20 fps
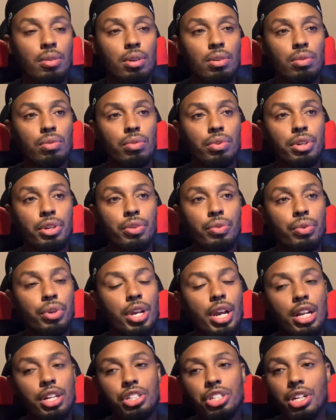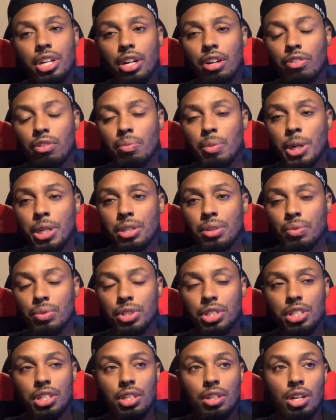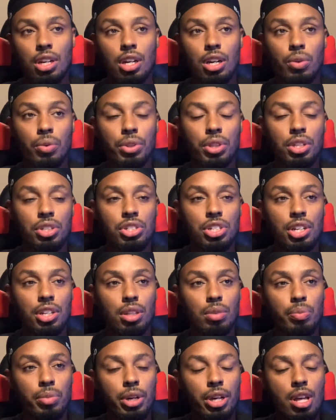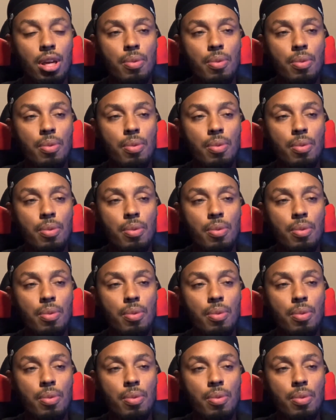we kind of share information with each other. But